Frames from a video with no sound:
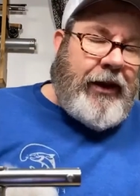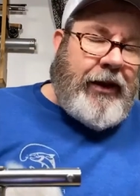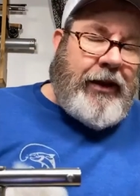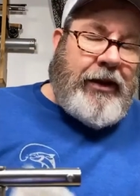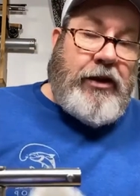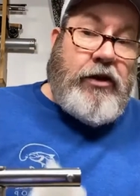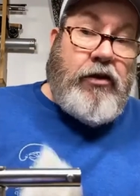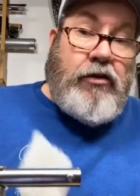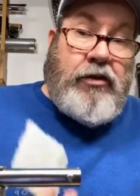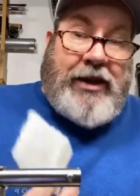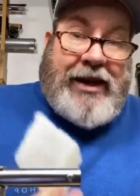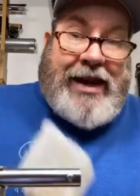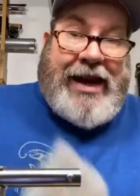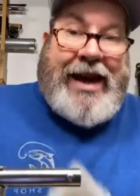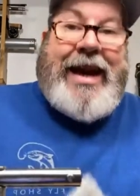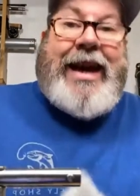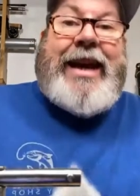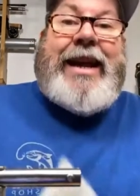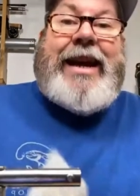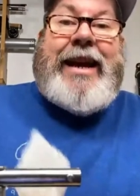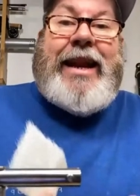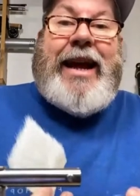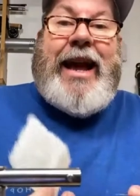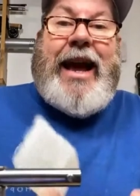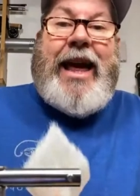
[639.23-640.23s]
You
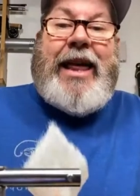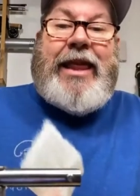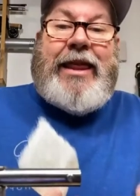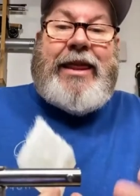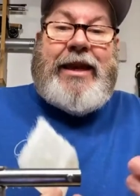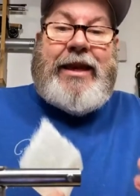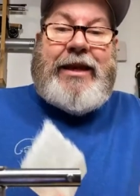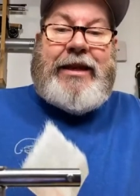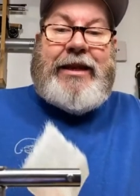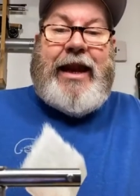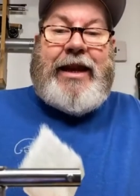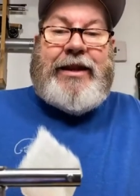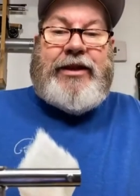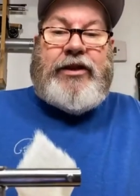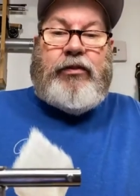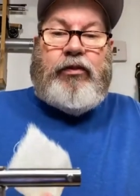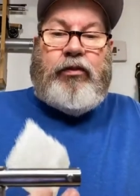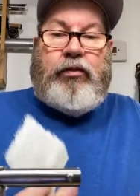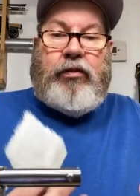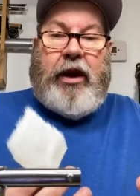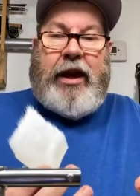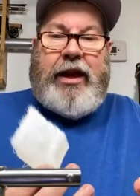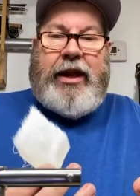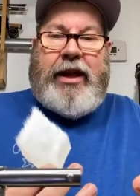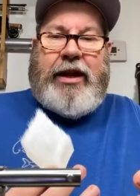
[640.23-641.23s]
can, and I think
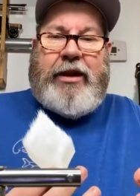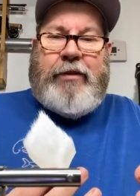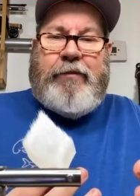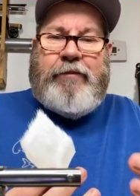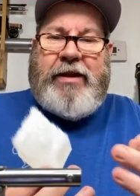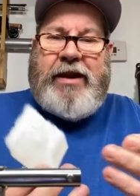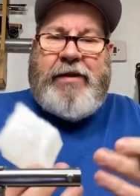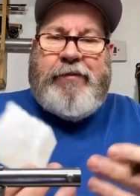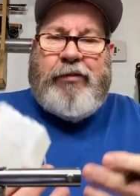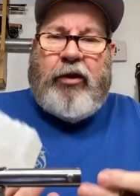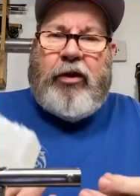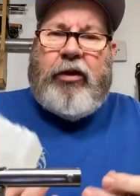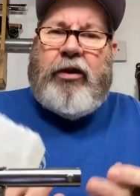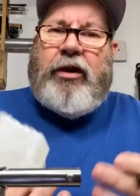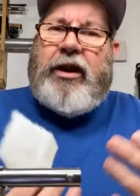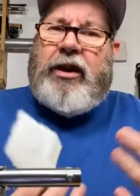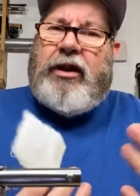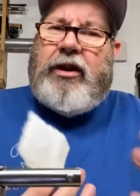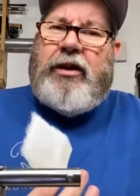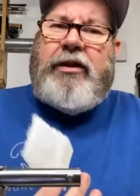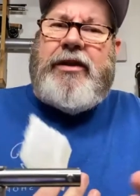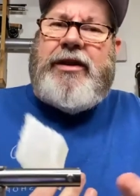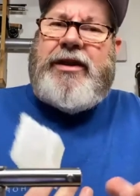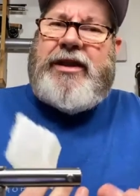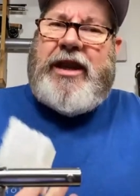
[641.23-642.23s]
people are a
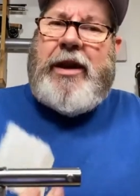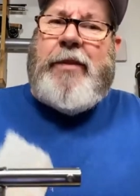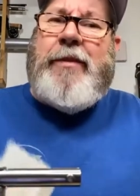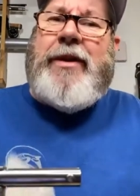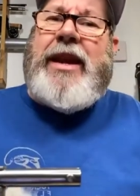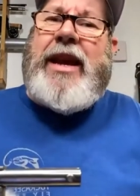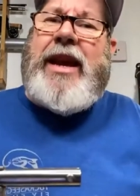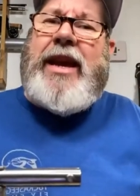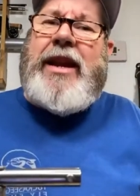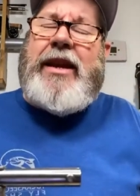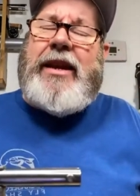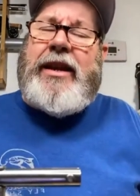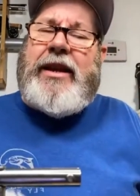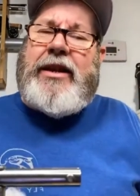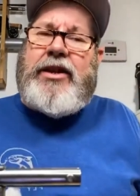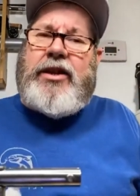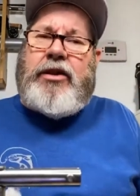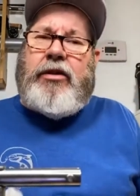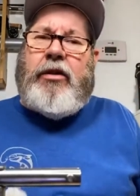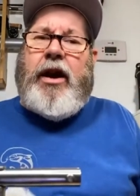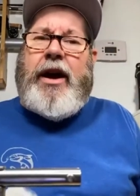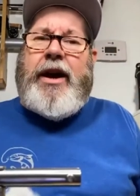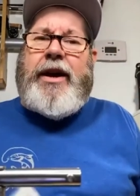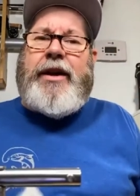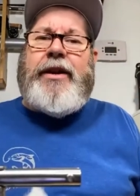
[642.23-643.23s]
little intimidated in
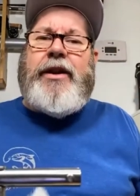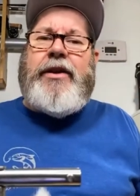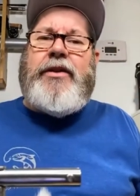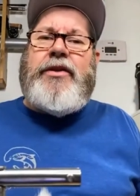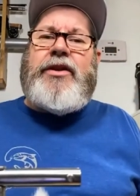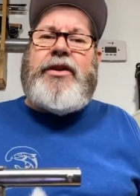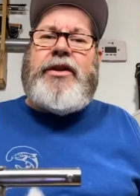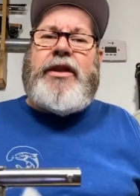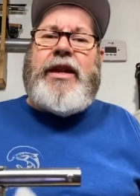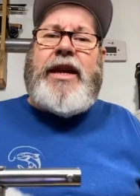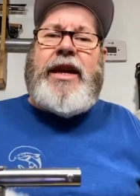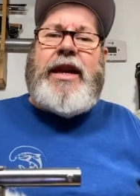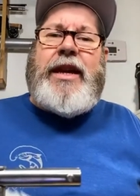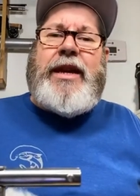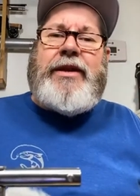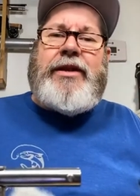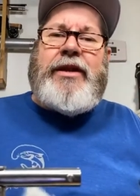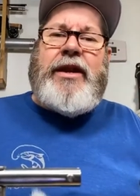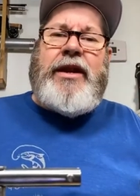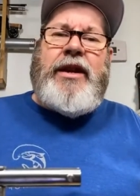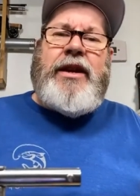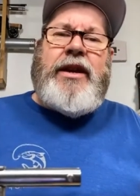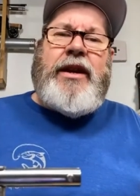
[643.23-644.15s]
trying those things.